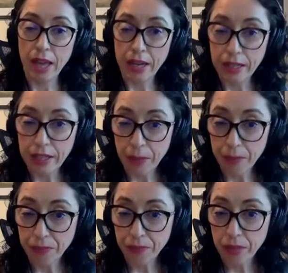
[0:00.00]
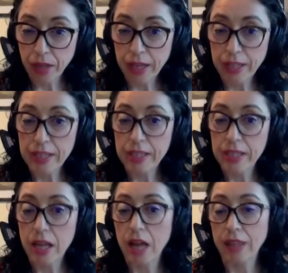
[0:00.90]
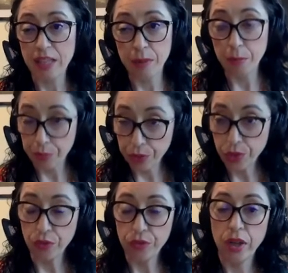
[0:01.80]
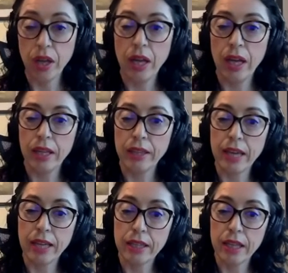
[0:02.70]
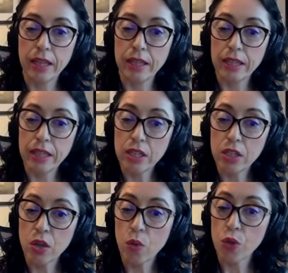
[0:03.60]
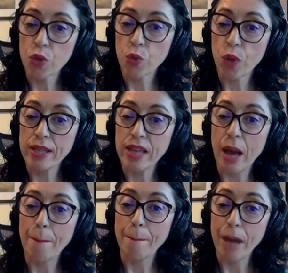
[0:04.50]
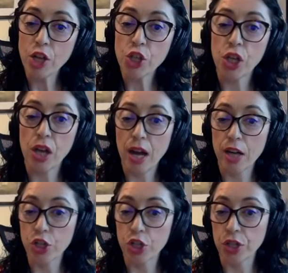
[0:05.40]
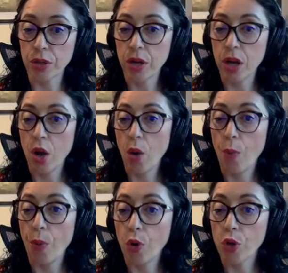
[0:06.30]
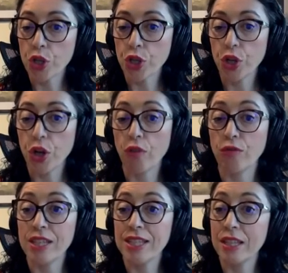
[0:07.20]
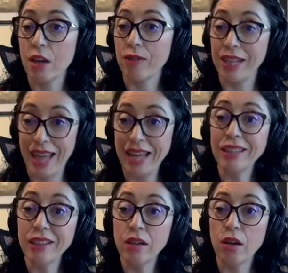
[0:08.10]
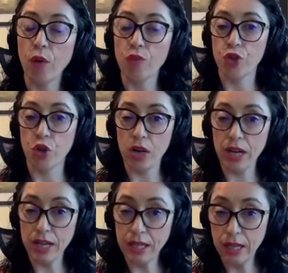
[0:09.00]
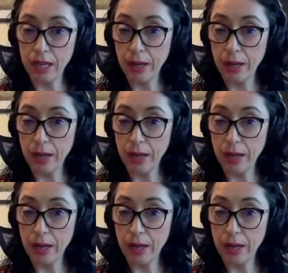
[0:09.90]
And uh, it is it has been proved that this was once a much larger portion of, of land, of shoreline,